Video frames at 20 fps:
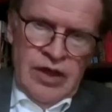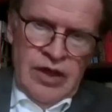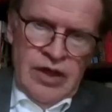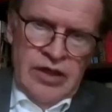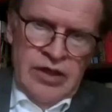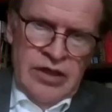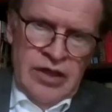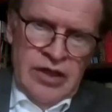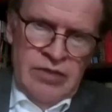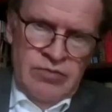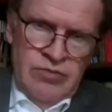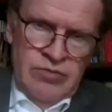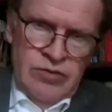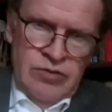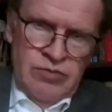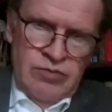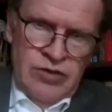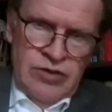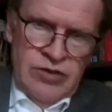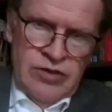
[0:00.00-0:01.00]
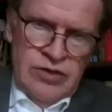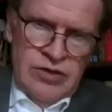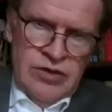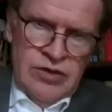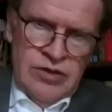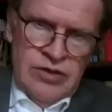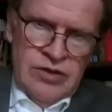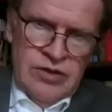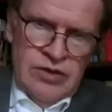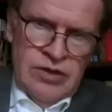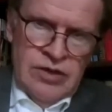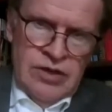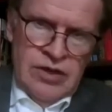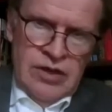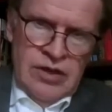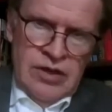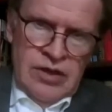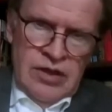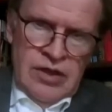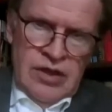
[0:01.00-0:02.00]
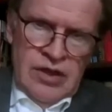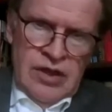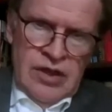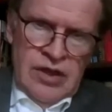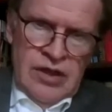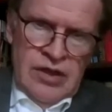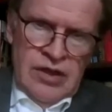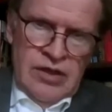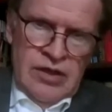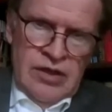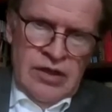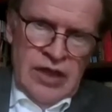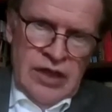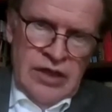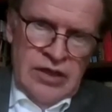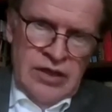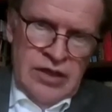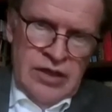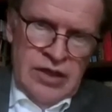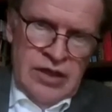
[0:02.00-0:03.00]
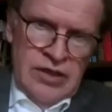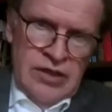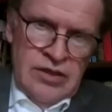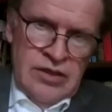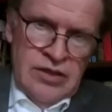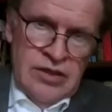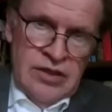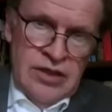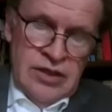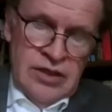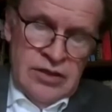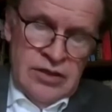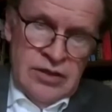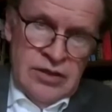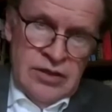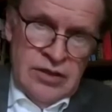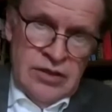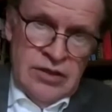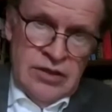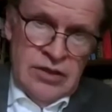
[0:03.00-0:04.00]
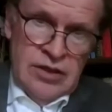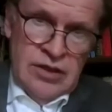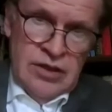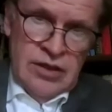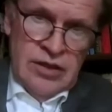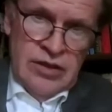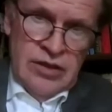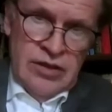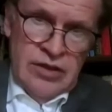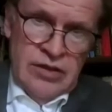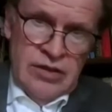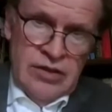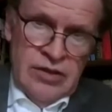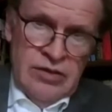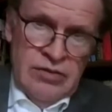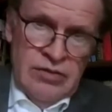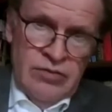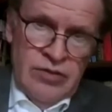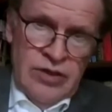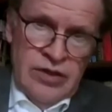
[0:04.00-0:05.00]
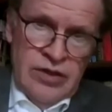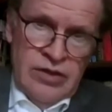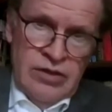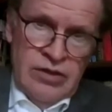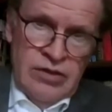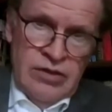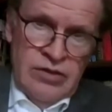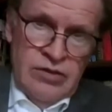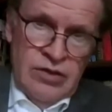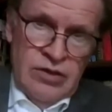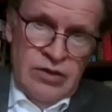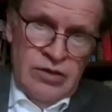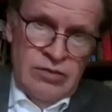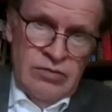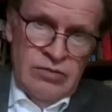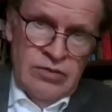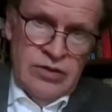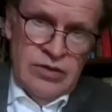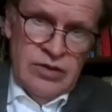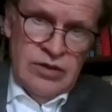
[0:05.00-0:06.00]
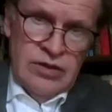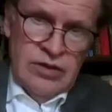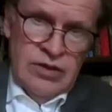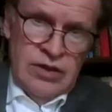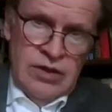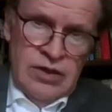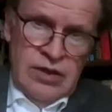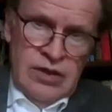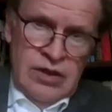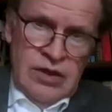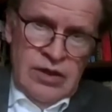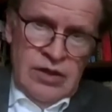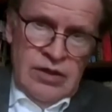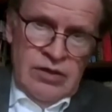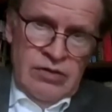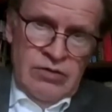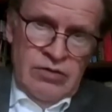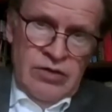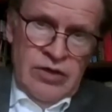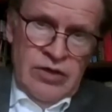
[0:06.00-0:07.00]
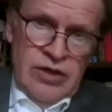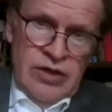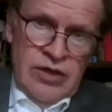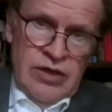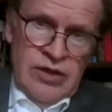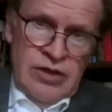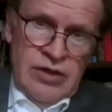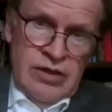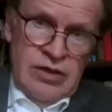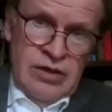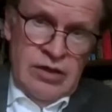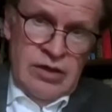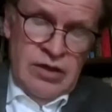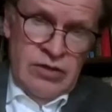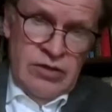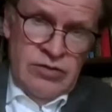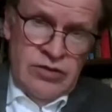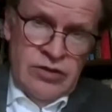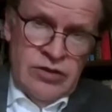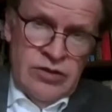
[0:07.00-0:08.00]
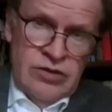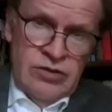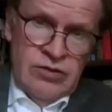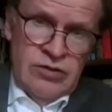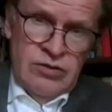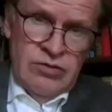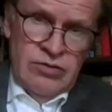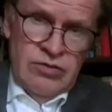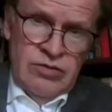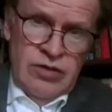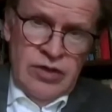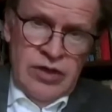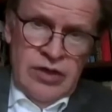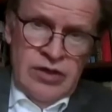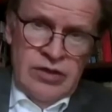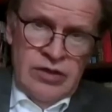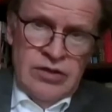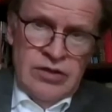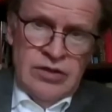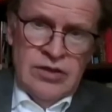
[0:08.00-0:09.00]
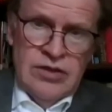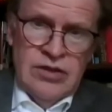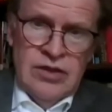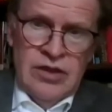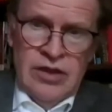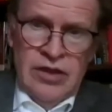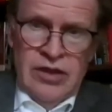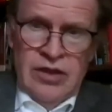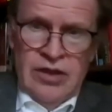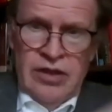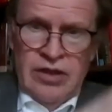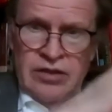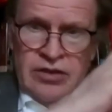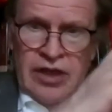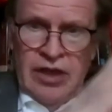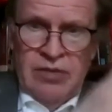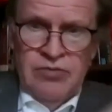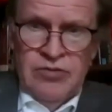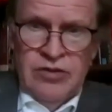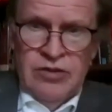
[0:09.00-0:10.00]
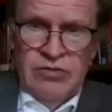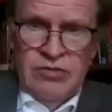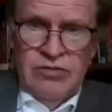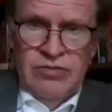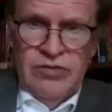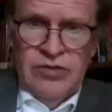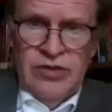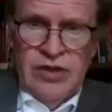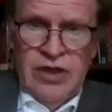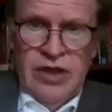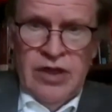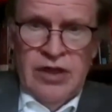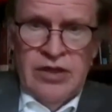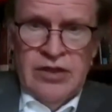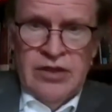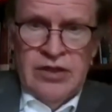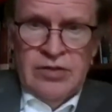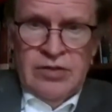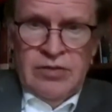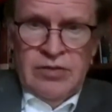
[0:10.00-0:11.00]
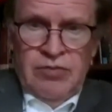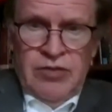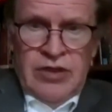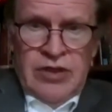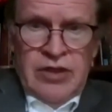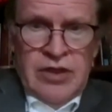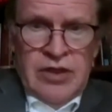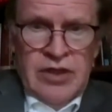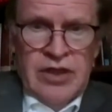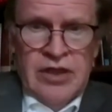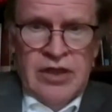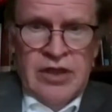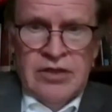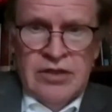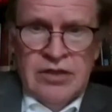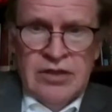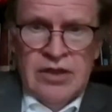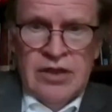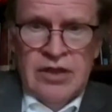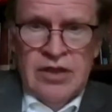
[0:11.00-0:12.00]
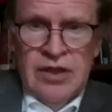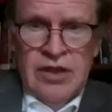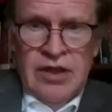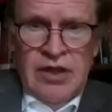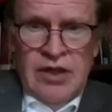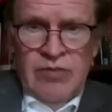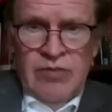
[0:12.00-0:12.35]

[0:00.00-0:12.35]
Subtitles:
I came to Princeton in 1986 when the dollar was really close to its absolute height, peak against the